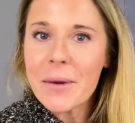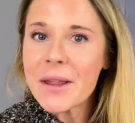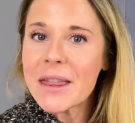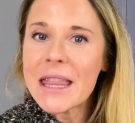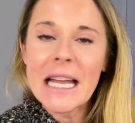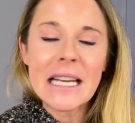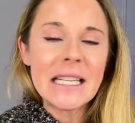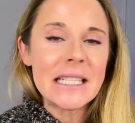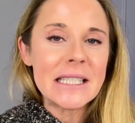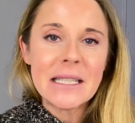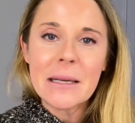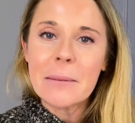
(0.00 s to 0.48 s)
But
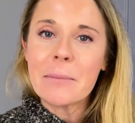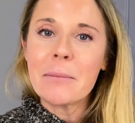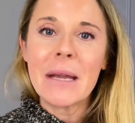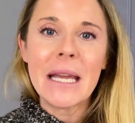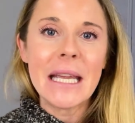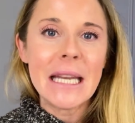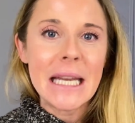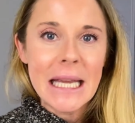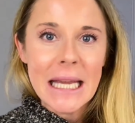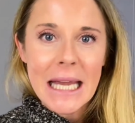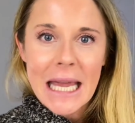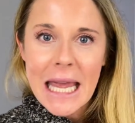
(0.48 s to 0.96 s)
that doesn't
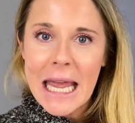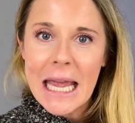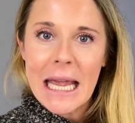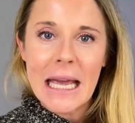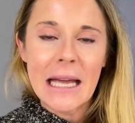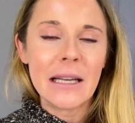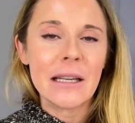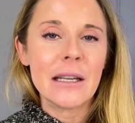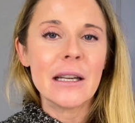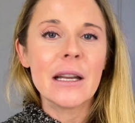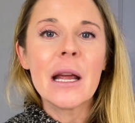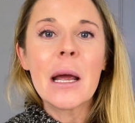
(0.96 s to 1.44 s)
mean it
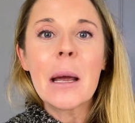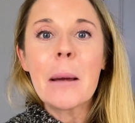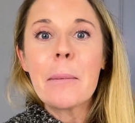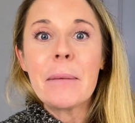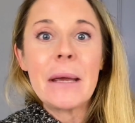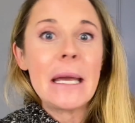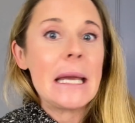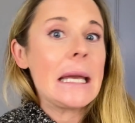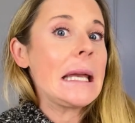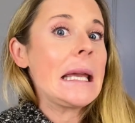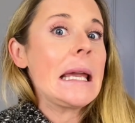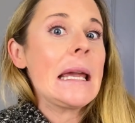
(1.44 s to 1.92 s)
can't
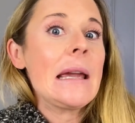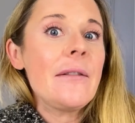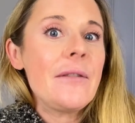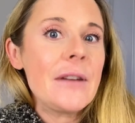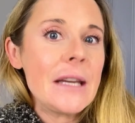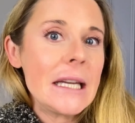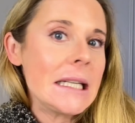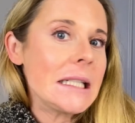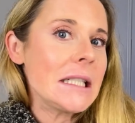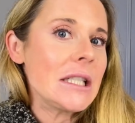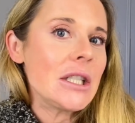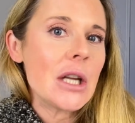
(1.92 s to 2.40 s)
be
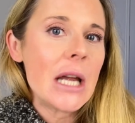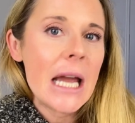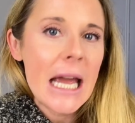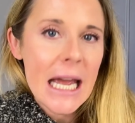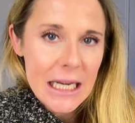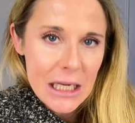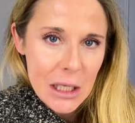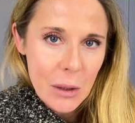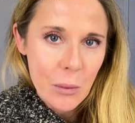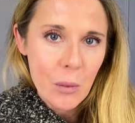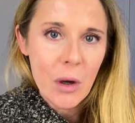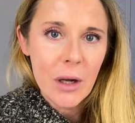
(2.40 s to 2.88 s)
given to
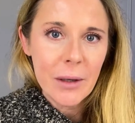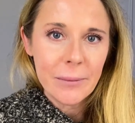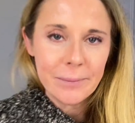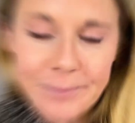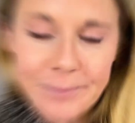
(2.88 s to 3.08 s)
anyone.